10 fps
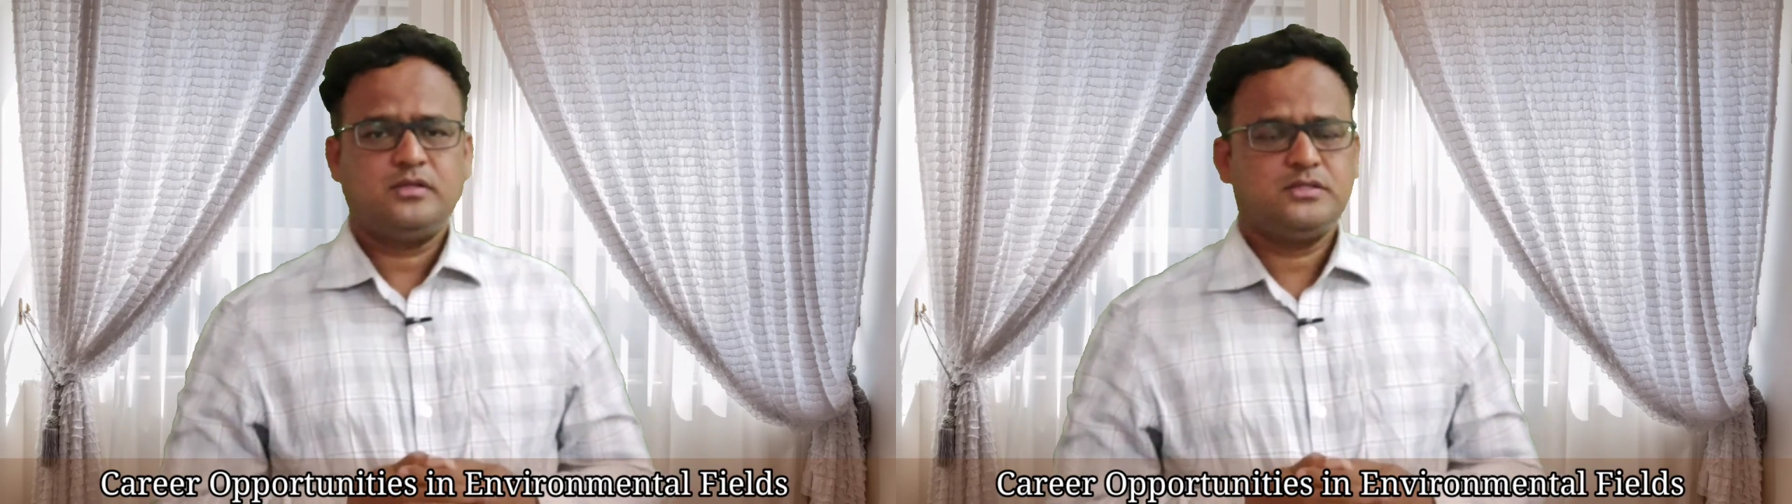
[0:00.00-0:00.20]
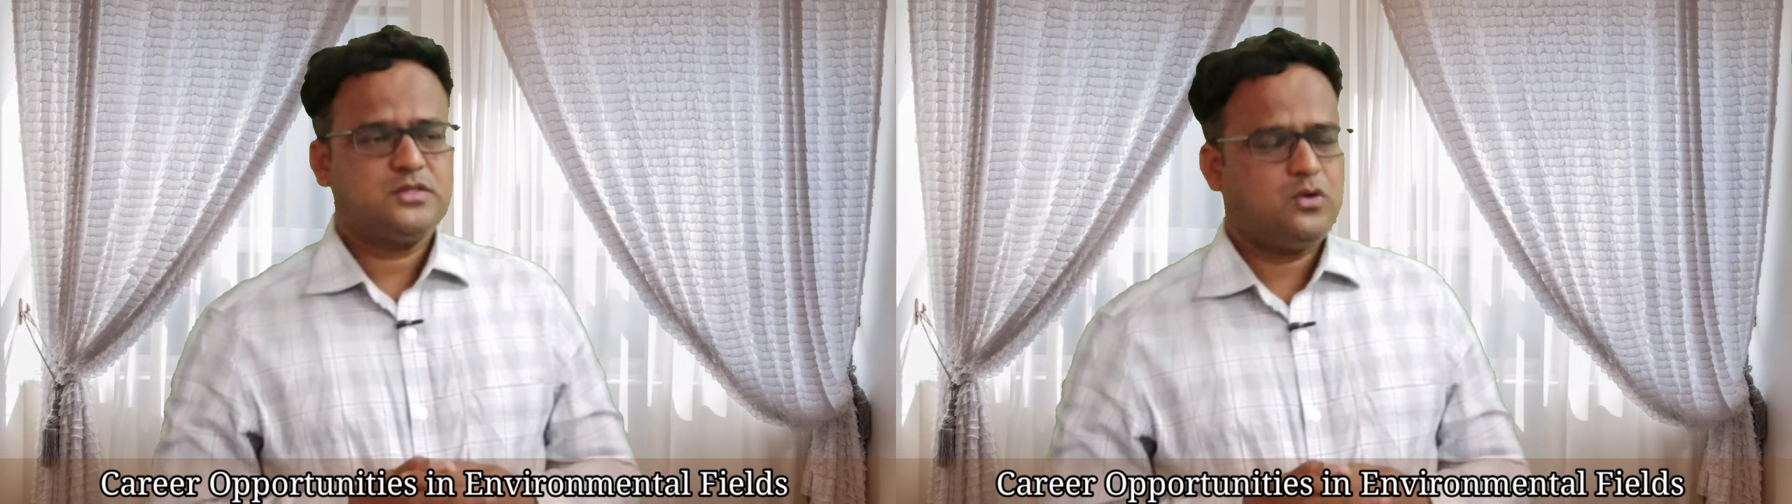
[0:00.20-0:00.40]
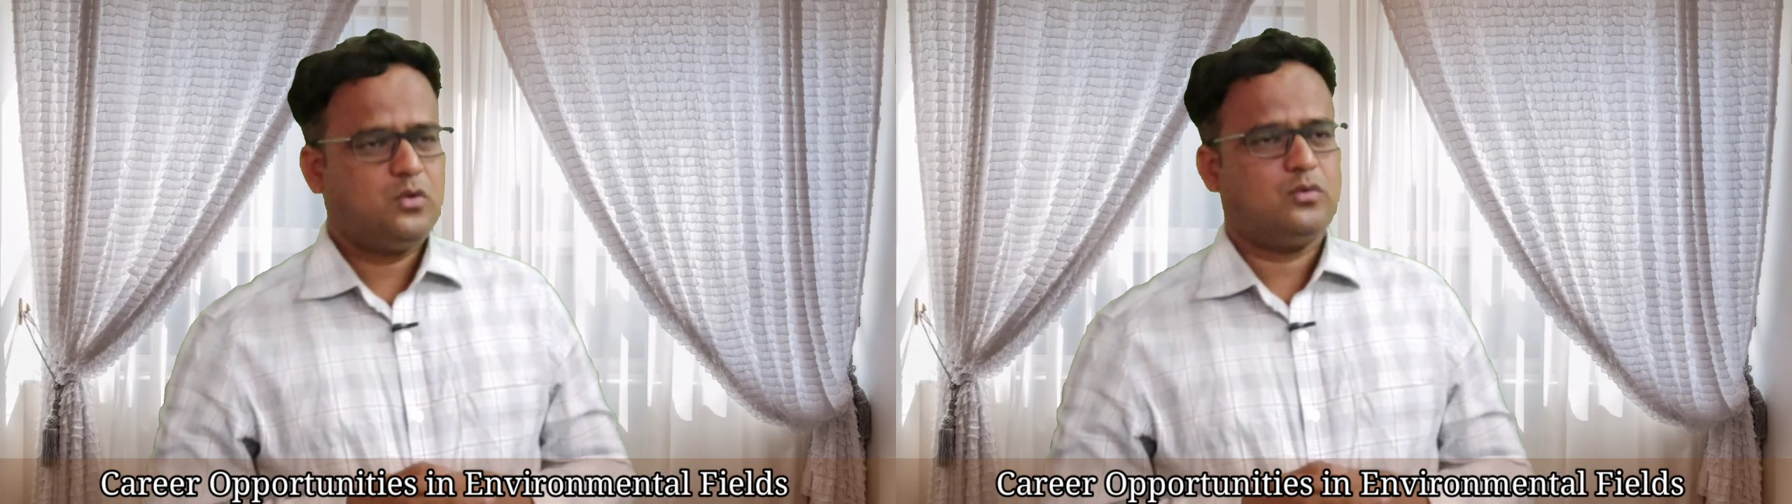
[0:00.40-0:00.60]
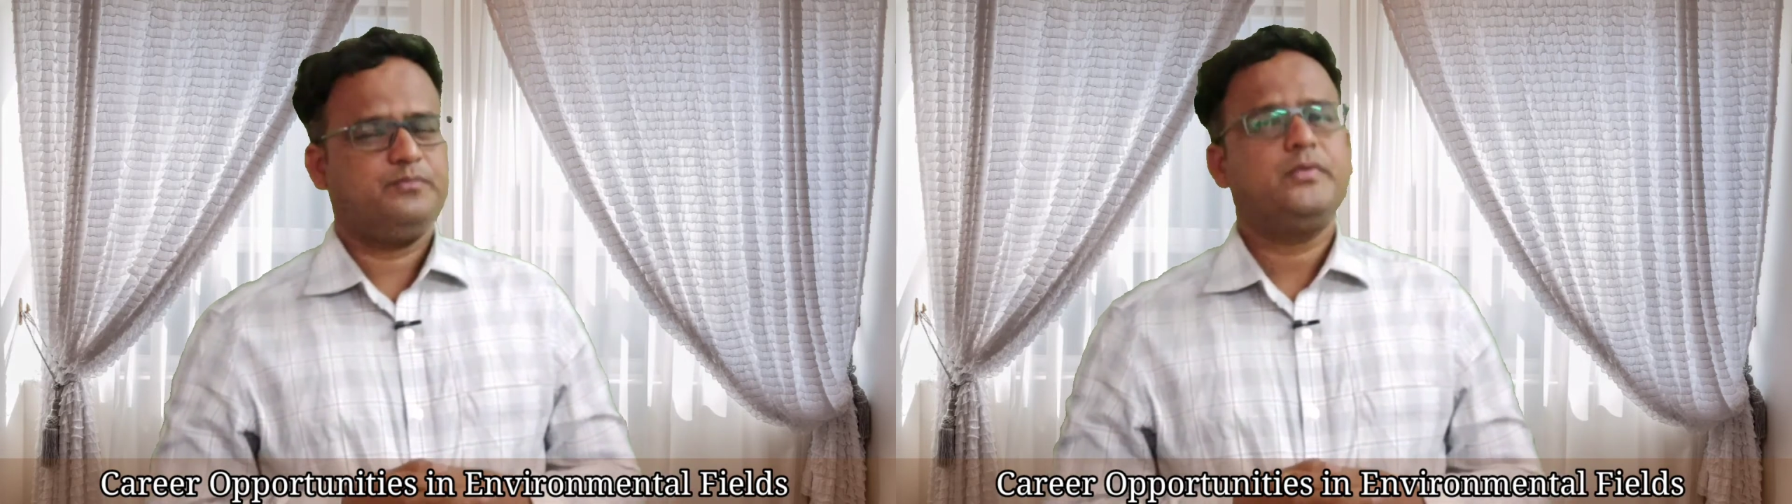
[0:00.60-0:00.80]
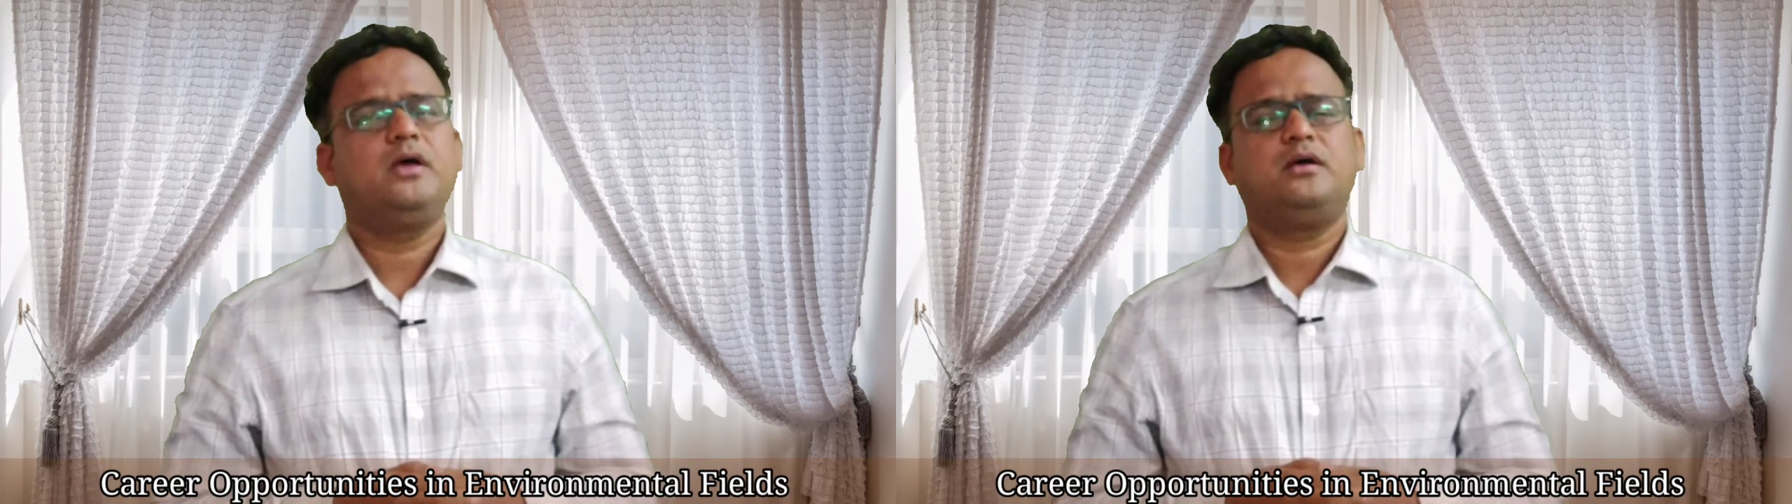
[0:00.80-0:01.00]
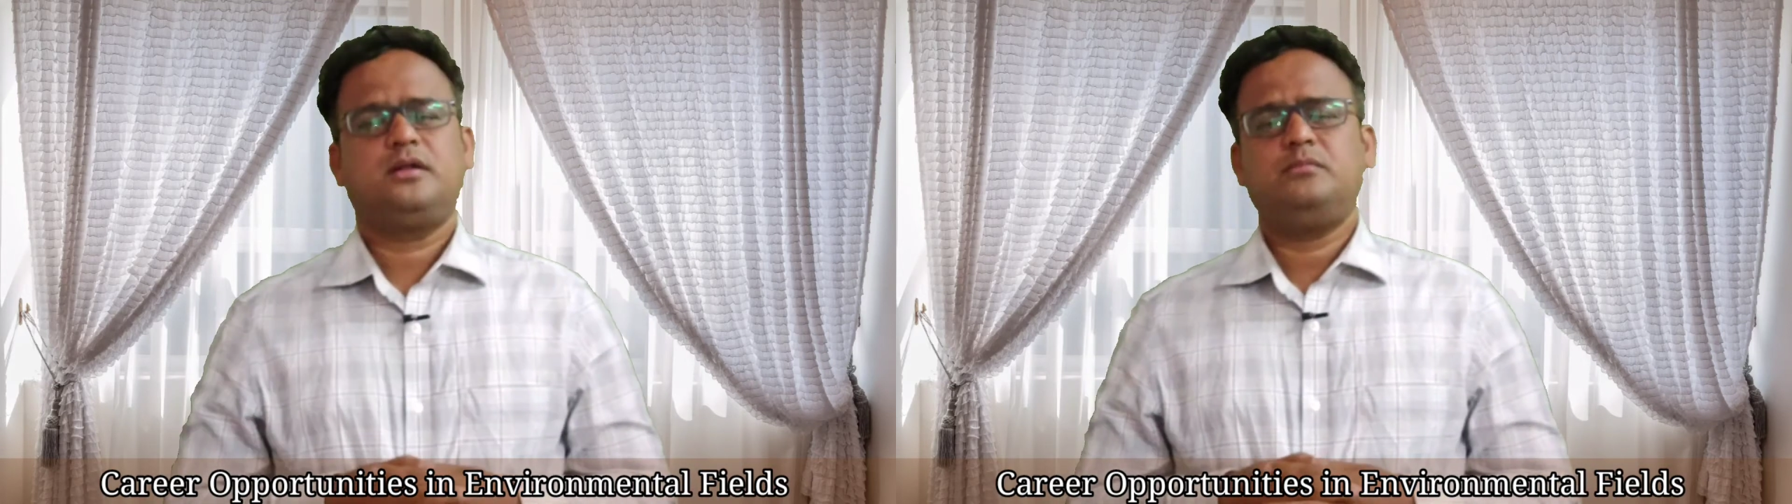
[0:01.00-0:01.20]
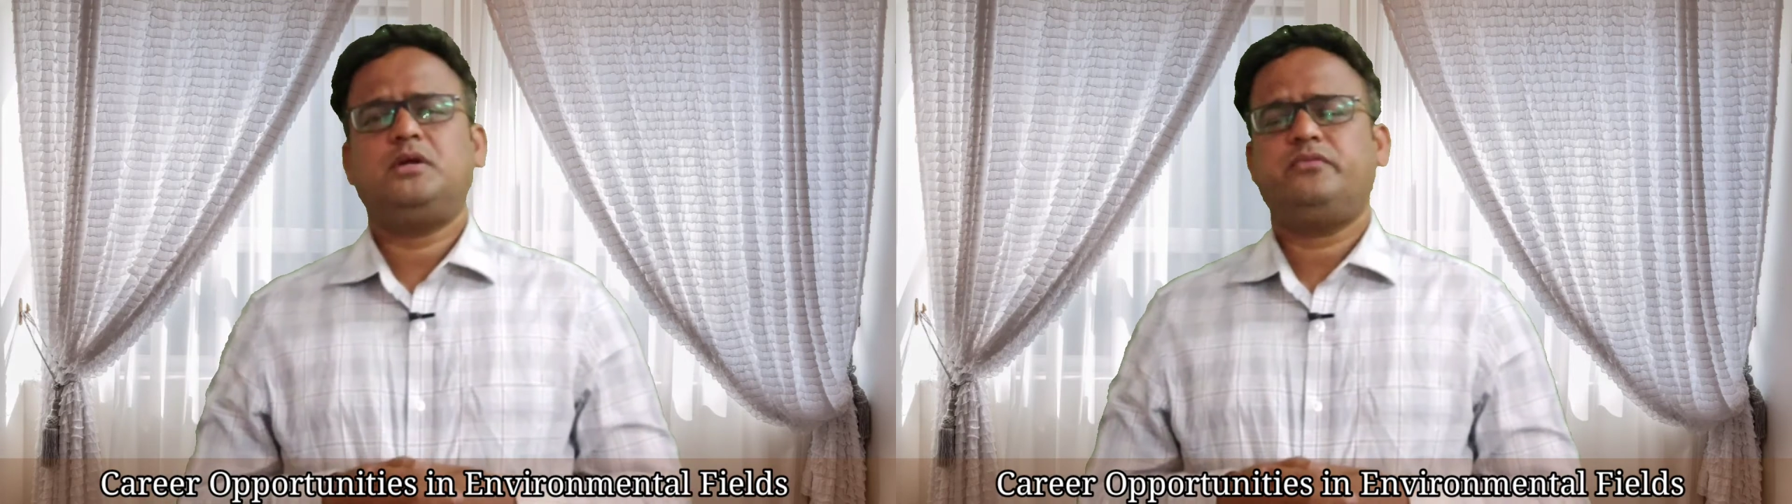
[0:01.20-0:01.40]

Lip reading: So number